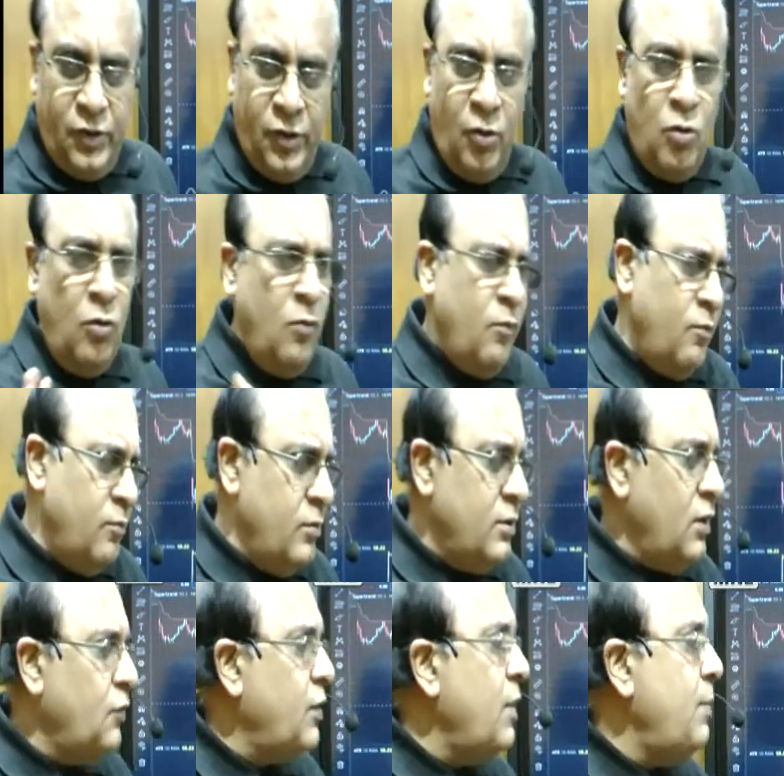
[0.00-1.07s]
So we'll
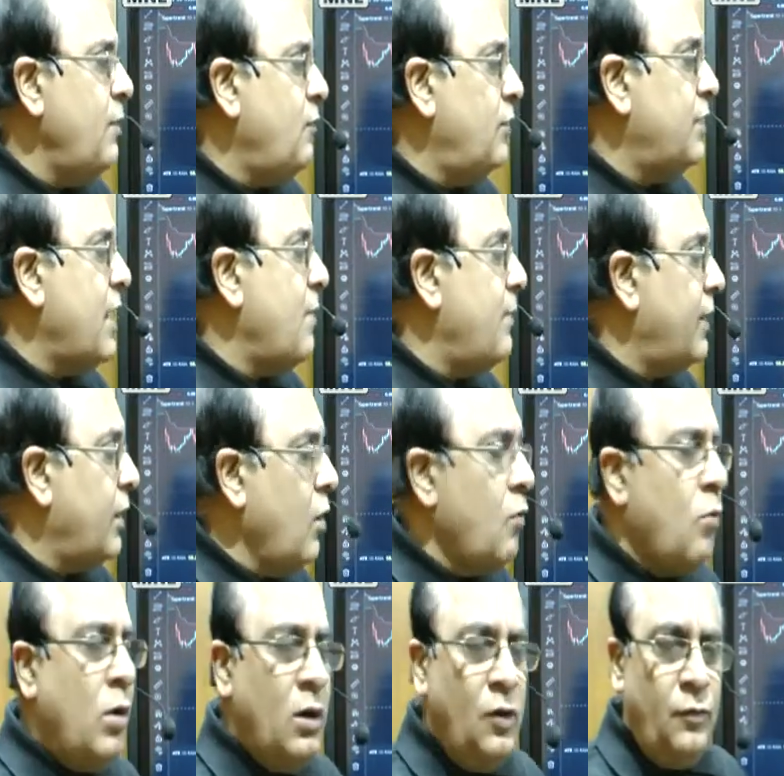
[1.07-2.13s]
just keep it for time being. Now,
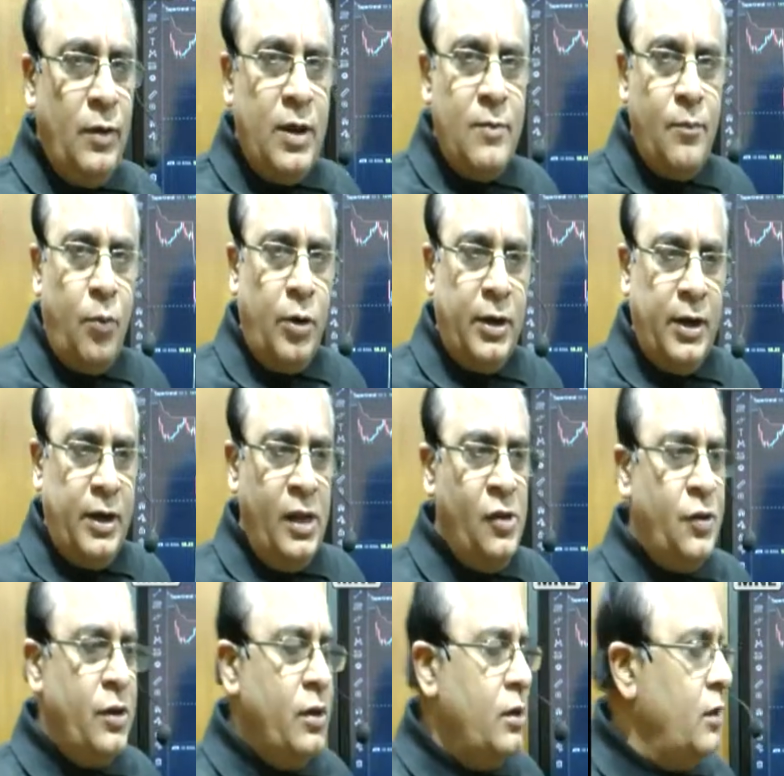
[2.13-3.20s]
what is very important is,